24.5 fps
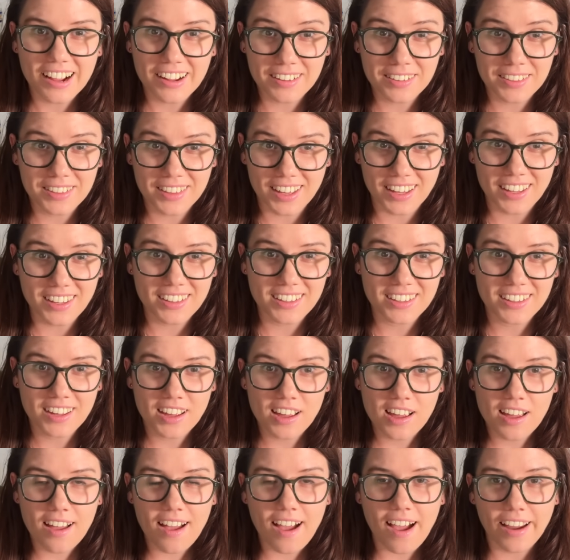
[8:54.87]
I think.
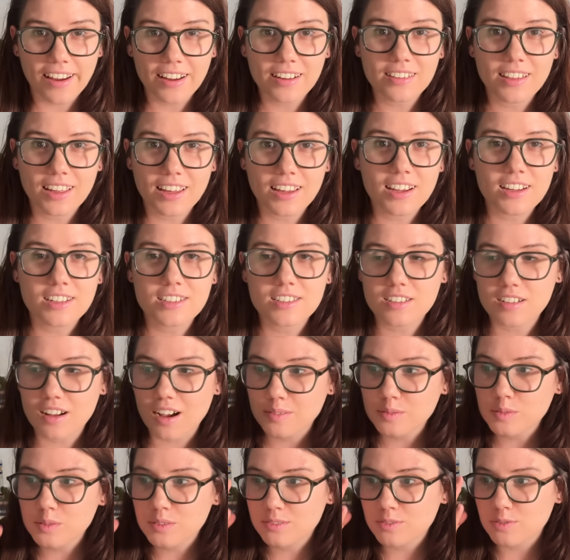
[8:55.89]
I think I
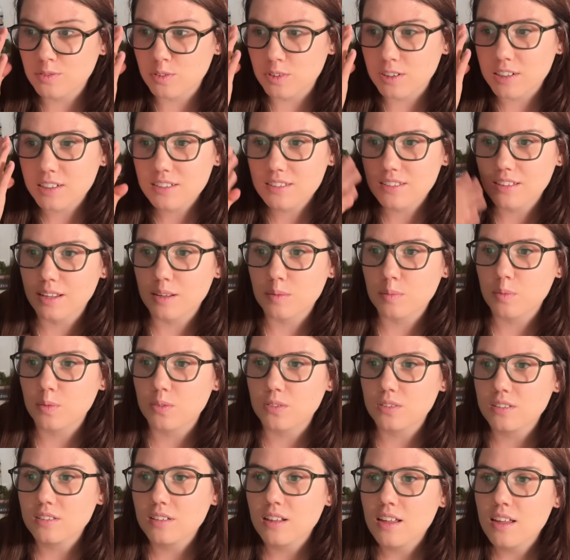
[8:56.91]
stopped with for
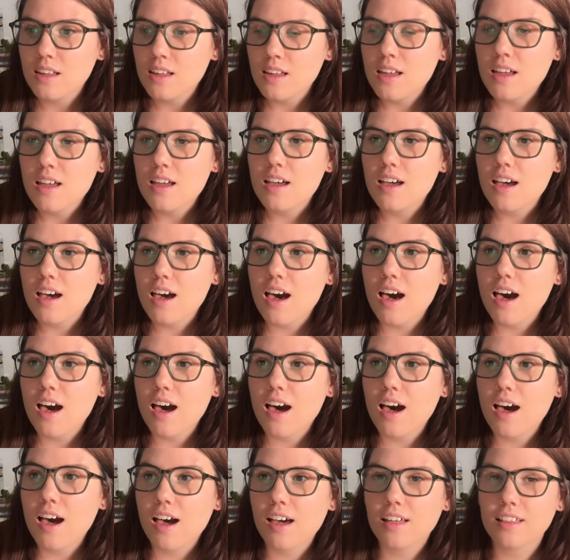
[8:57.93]
example.
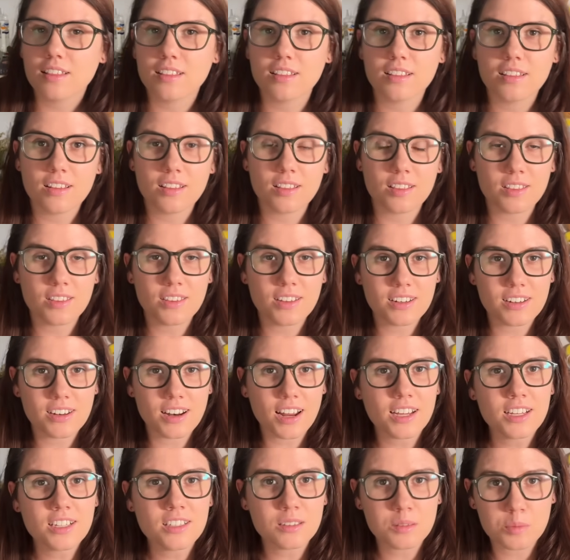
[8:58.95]
Uh, the
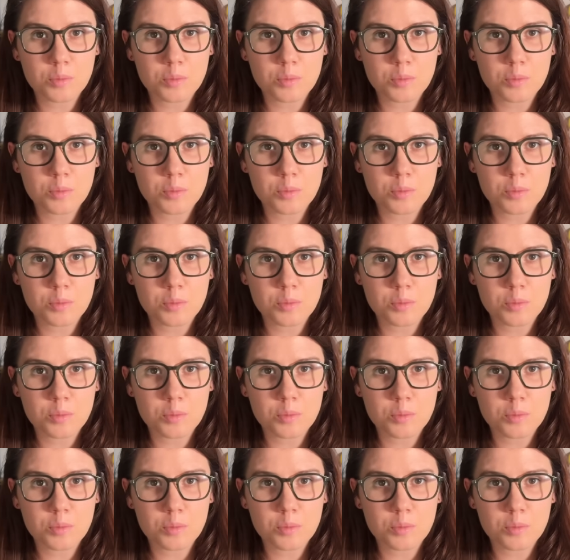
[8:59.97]
Nice